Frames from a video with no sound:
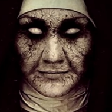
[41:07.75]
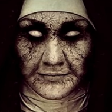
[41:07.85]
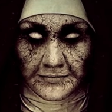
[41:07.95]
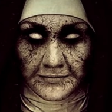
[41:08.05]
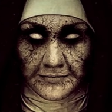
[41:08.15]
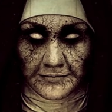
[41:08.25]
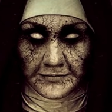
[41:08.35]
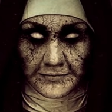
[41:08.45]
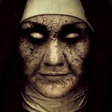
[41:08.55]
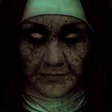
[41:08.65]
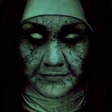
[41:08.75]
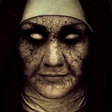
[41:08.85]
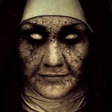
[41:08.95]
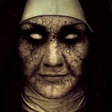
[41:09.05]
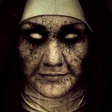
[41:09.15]

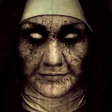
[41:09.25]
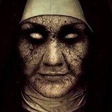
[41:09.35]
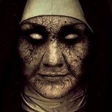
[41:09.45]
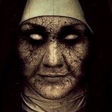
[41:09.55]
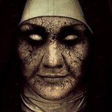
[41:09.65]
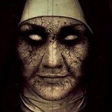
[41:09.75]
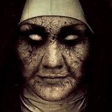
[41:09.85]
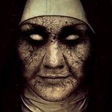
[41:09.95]
(silence)